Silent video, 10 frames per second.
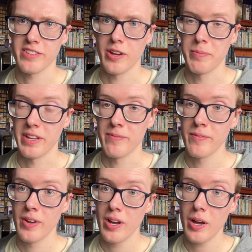So I mean,
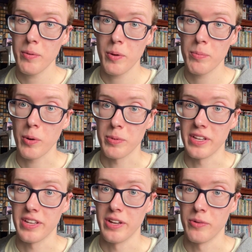I'll
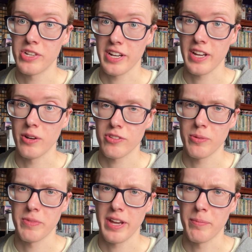probably check it out someday.